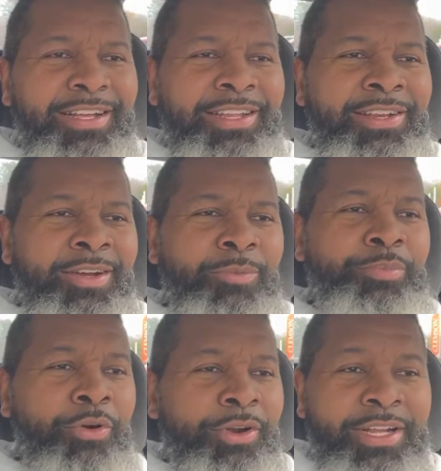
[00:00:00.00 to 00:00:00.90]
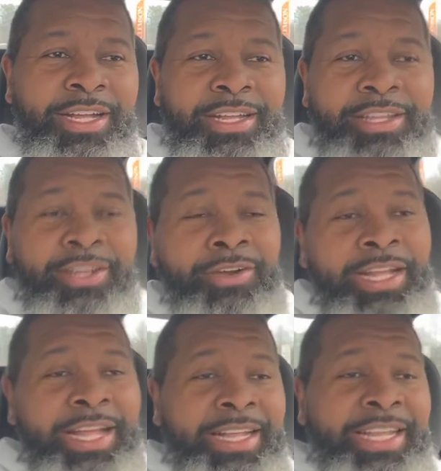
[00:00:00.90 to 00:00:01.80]
You know, pork, you know,
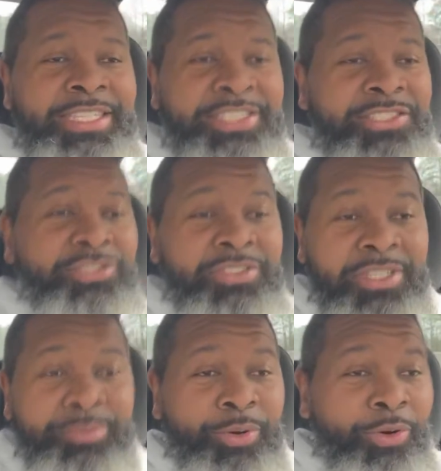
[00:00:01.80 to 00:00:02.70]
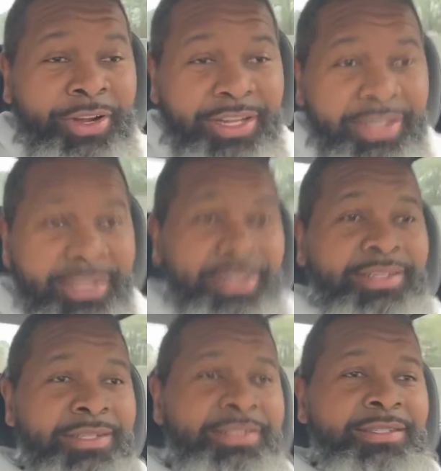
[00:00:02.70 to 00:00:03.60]
I guess it's usually pork.
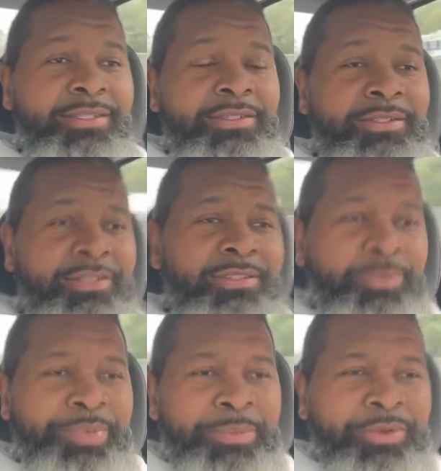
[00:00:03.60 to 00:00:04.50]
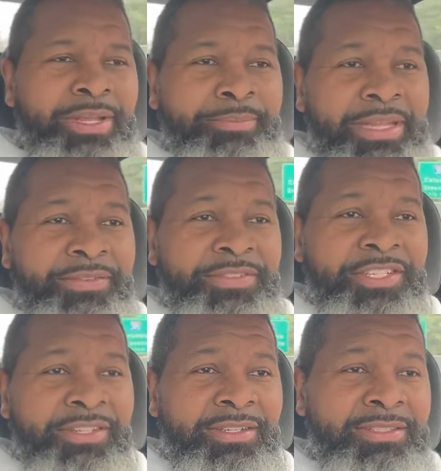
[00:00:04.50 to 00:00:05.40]
People eat beef
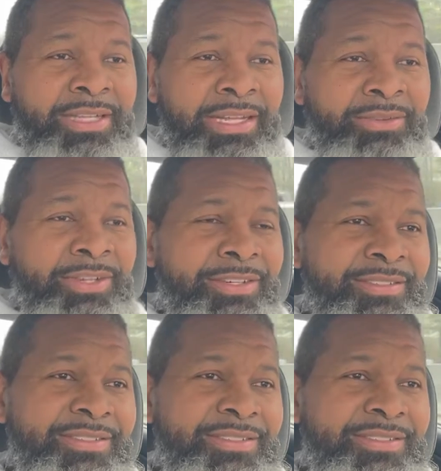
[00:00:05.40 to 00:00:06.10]
chitlins, I don't know.